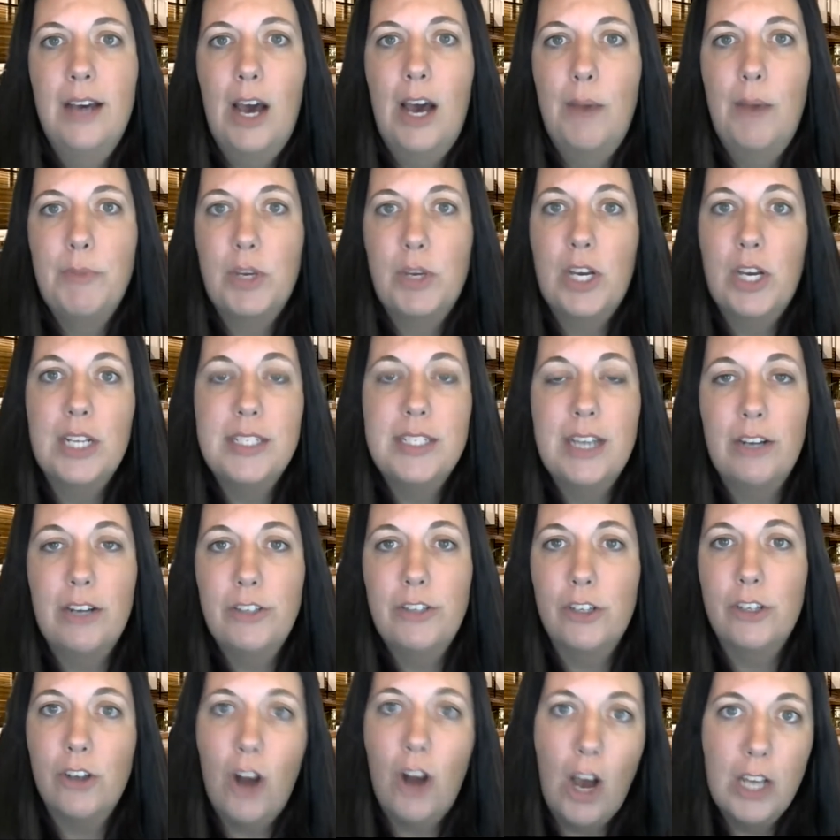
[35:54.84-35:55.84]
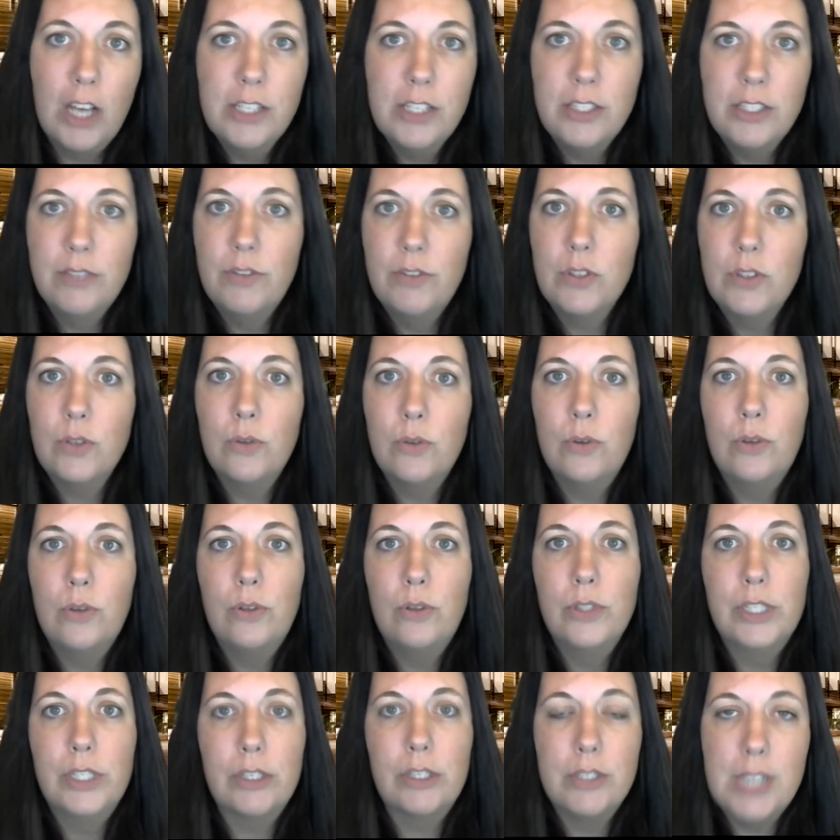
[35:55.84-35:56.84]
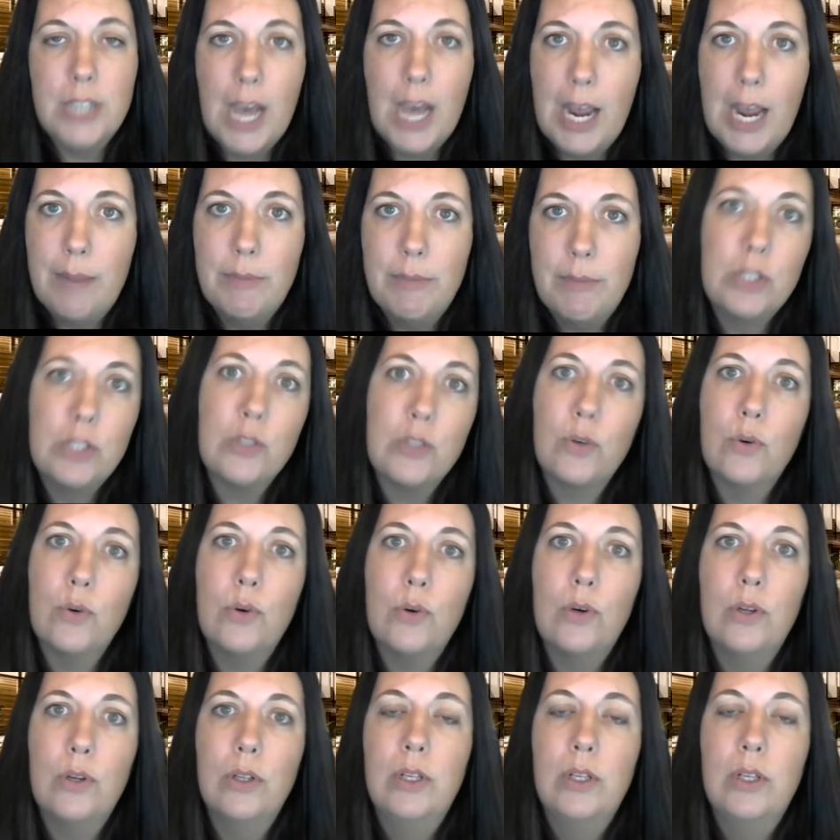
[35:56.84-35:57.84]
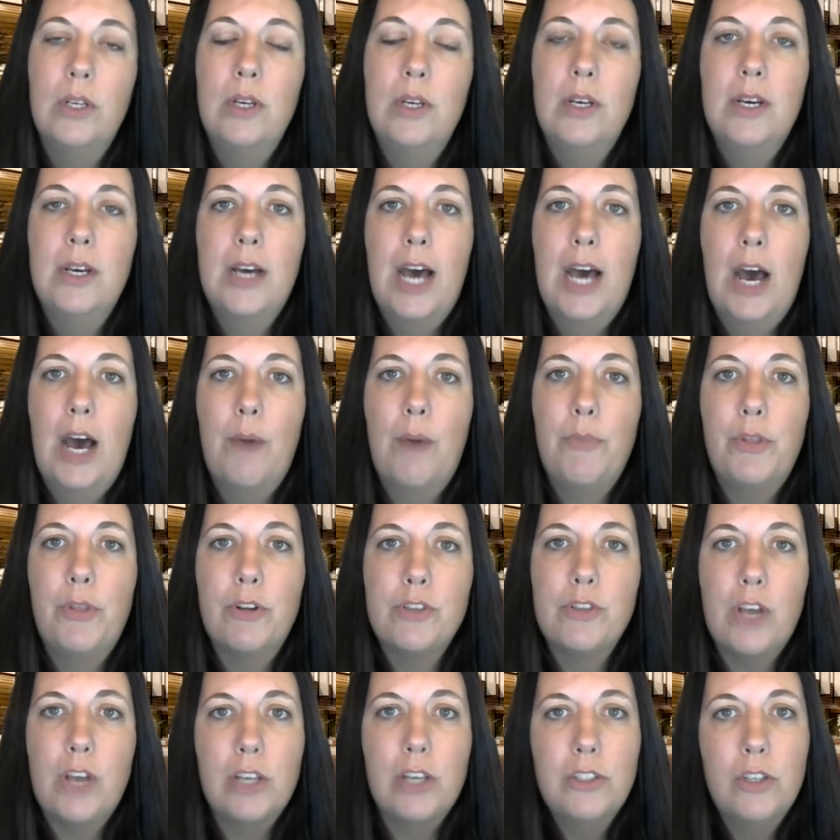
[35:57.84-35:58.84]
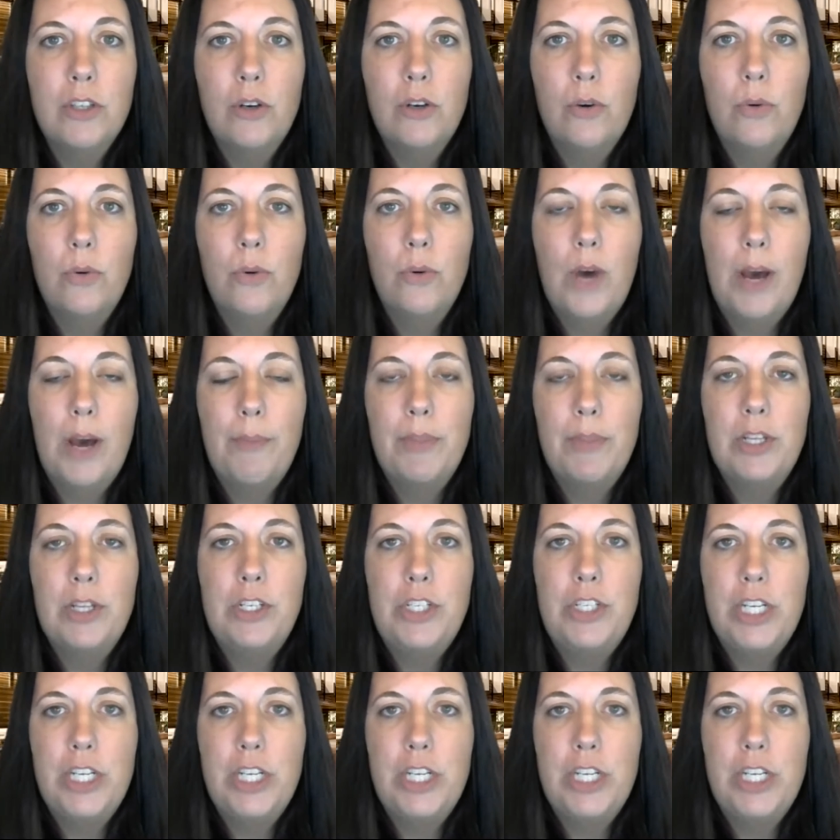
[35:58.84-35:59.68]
you cut down your cost of school, your time in school. There's also the